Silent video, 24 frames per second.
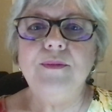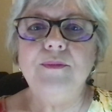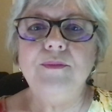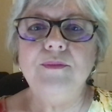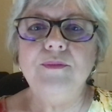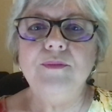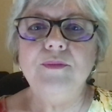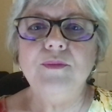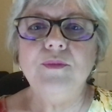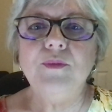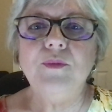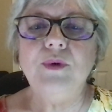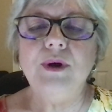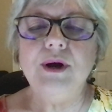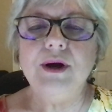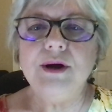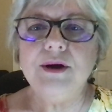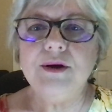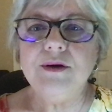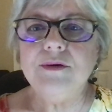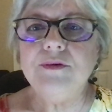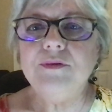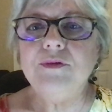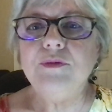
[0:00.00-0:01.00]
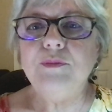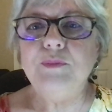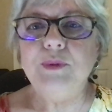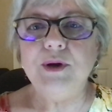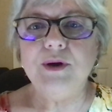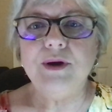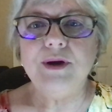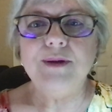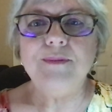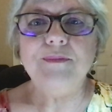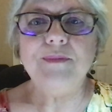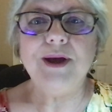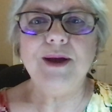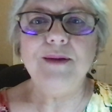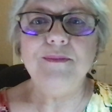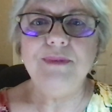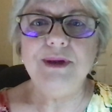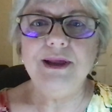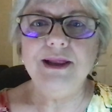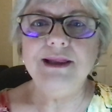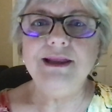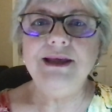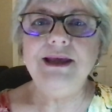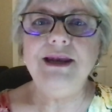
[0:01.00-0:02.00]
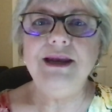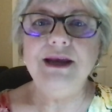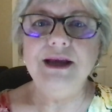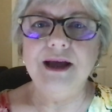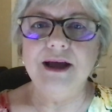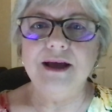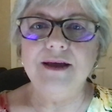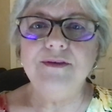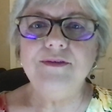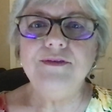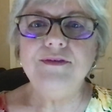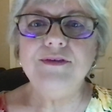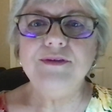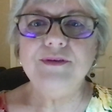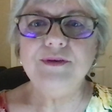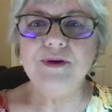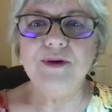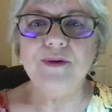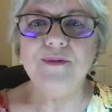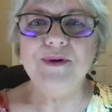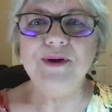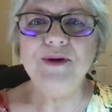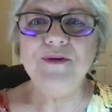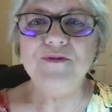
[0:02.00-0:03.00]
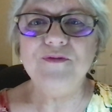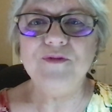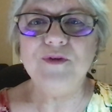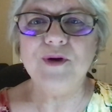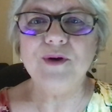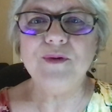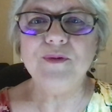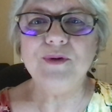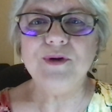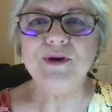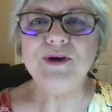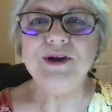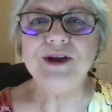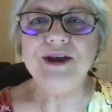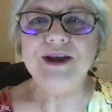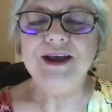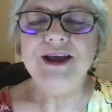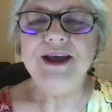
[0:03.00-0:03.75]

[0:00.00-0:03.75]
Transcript: where Spirit might be leading us going forward.